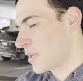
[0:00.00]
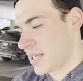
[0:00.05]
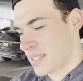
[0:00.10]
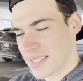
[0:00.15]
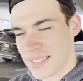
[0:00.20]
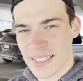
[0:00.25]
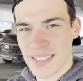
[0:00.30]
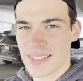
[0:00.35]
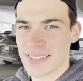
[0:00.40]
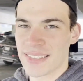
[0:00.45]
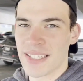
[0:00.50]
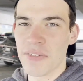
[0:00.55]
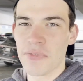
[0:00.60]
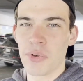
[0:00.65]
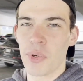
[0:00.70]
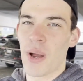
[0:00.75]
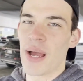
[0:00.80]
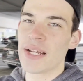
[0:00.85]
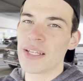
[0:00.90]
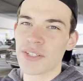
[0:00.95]
they didn't give
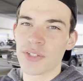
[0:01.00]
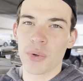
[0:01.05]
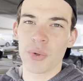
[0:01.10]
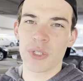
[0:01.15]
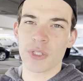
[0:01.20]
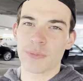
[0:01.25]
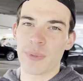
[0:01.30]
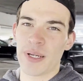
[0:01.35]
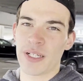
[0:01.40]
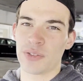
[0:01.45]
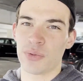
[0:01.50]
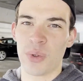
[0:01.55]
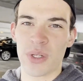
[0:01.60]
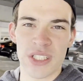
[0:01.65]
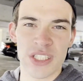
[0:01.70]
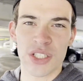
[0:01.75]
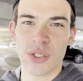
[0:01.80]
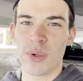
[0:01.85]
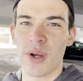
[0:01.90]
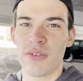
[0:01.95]
you any torque specs
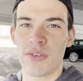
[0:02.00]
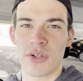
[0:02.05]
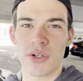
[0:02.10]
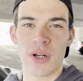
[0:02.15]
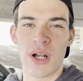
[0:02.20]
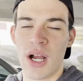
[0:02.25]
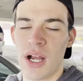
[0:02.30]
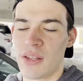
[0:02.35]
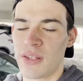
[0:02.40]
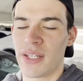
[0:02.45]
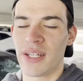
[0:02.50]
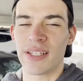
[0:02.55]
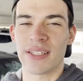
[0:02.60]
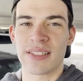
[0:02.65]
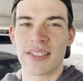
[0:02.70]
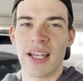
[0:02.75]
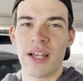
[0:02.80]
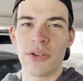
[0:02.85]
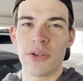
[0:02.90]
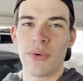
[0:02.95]
whatsoever. They
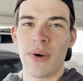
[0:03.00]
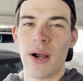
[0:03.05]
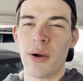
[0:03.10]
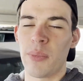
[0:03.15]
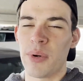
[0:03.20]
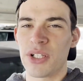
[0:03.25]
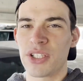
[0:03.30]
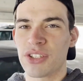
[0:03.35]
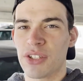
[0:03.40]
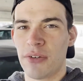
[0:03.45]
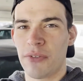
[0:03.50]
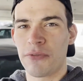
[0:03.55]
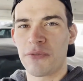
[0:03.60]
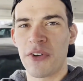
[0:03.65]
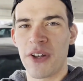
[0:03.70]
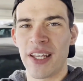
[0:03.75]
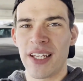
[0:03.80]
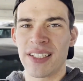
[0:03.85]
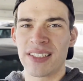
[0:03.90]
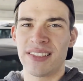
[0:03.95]
didn't tell you how much the
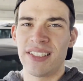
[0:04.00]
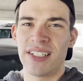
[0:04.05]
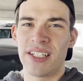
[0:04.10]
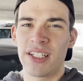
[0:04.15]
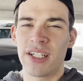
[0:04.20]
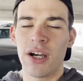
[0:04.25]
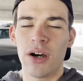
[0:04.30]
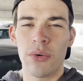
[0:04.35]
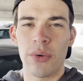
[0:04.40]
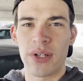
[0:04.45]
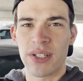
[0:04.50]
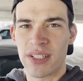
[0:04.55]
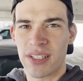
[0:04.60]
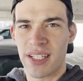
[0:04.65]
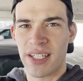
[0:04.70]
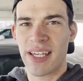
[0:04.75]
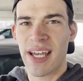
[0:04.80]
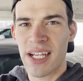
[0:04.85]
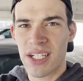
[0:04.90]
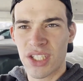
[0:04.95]
fittings need to go into
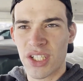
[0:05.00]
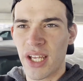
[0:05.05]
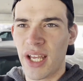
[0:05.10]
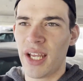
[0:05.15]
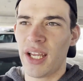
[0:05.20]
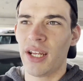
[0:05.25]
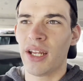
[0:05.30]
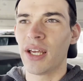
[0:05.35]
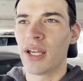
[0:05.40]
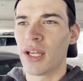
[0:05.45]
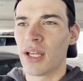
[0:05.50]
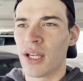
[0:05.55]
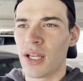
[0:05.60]
the catch can.